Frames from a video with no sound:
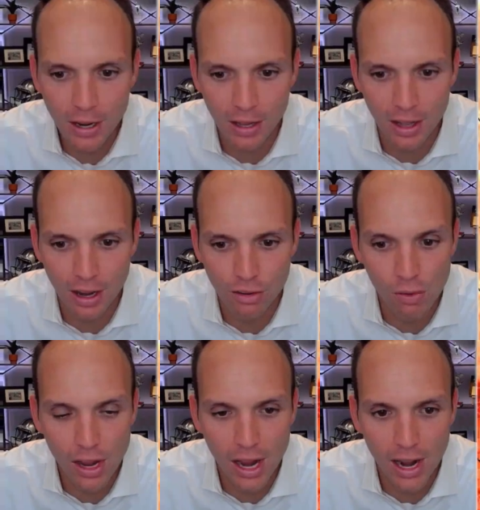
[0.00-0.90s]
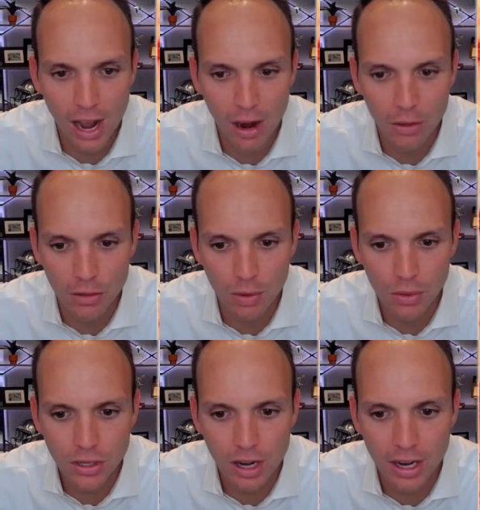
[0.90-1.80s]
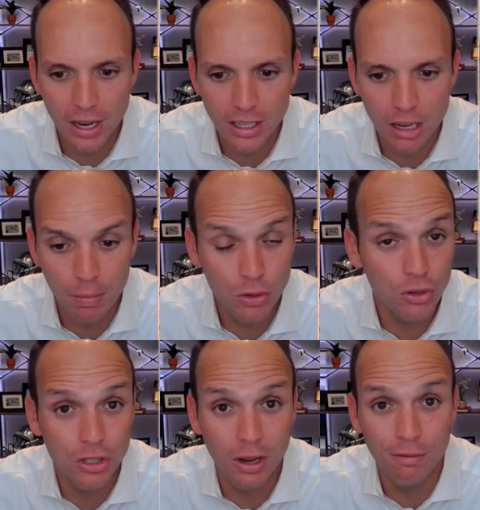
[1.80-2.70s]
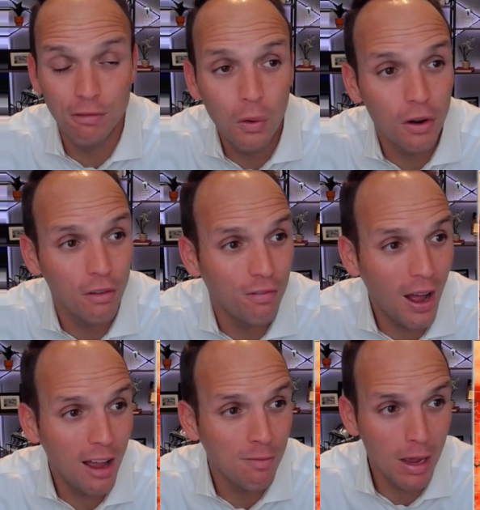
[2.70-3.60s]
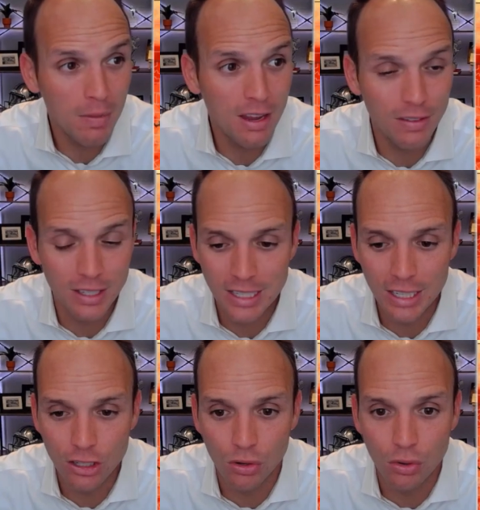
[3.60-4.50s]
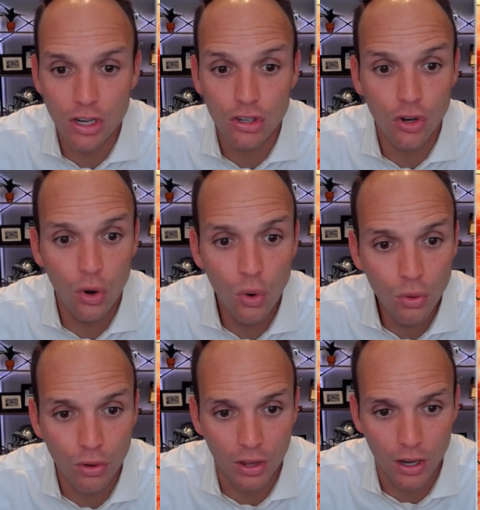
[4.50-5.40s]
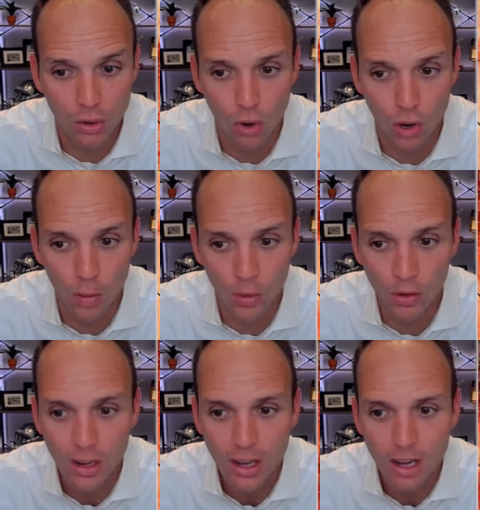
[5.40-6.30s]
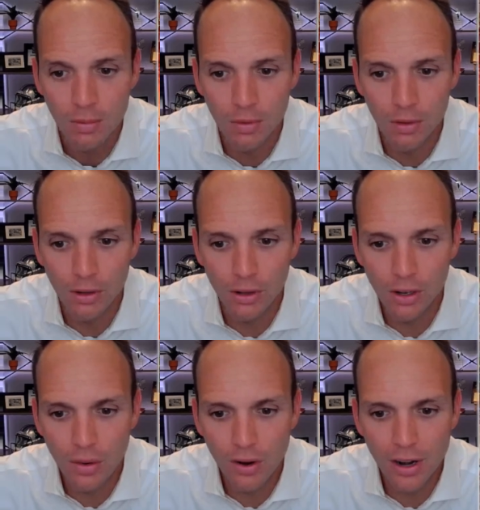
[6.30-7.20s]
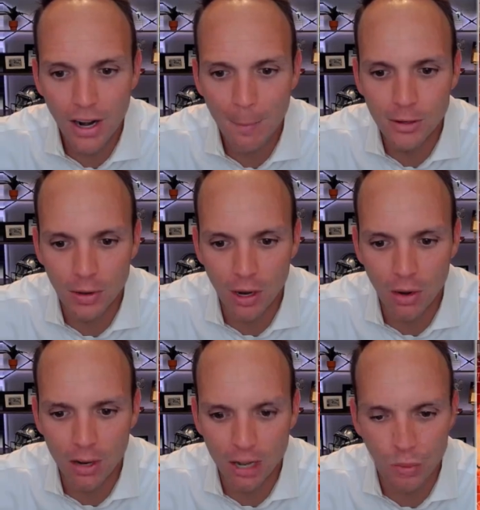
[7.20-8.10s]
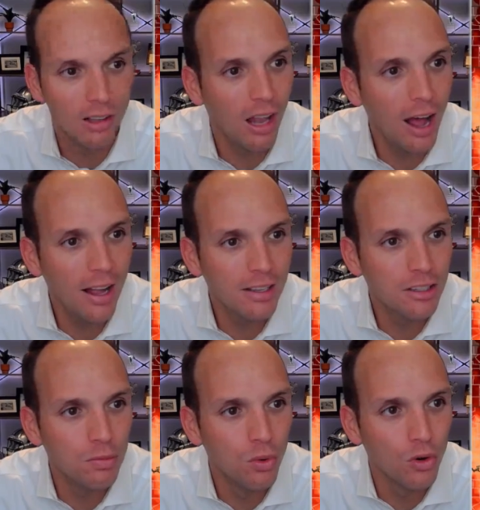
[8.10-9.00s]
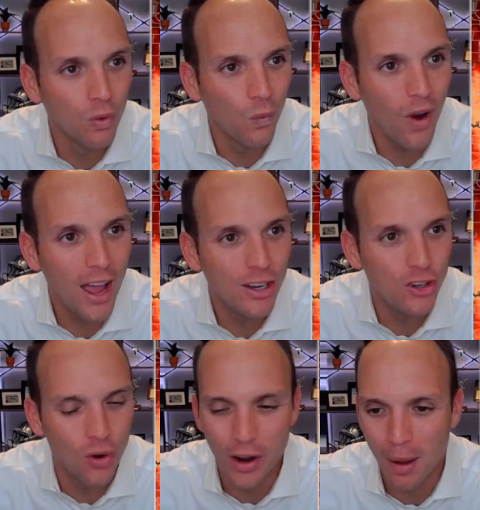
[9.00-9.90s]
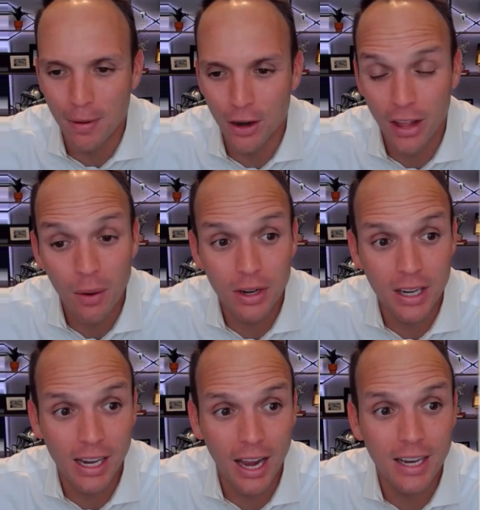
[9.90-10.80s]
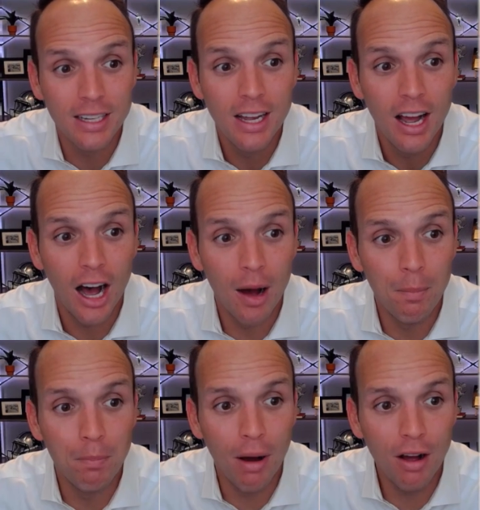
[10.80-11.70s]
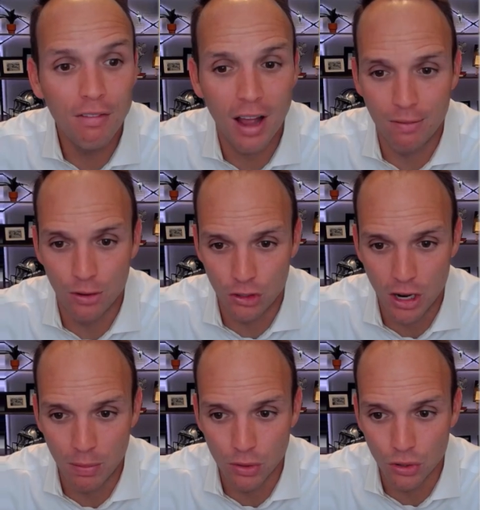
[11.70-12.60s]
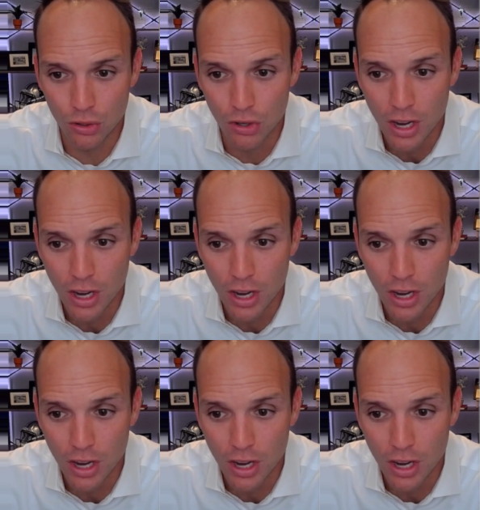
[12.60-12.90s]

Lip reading: the next 48 hours. I mean, we're talking temperatures some 4 to 5, maybe even 6 degrees cooler than normal. But look what happens as we go into next week. Lots more red showing up here. That would indicate above average temperatures